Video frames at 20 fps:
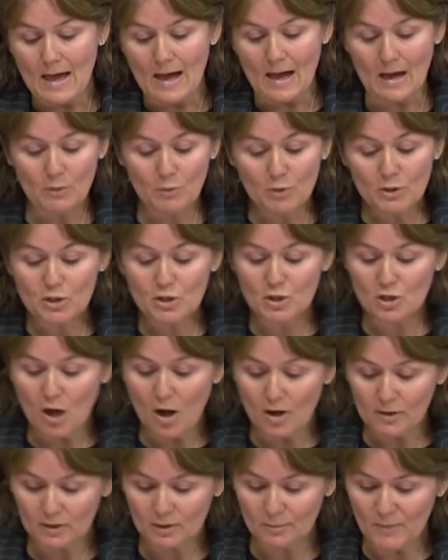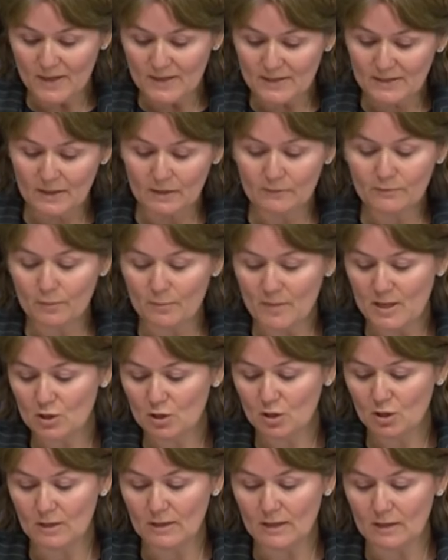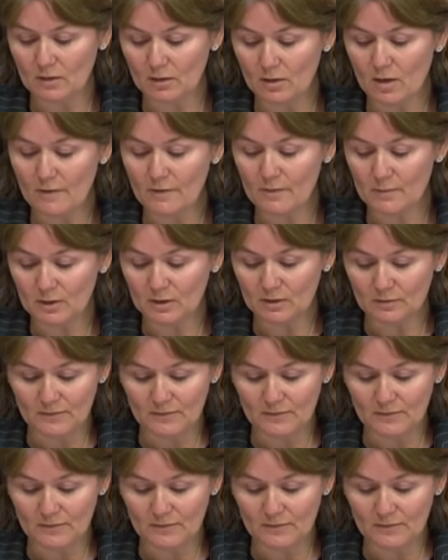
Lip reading: I was shocked by the information that the government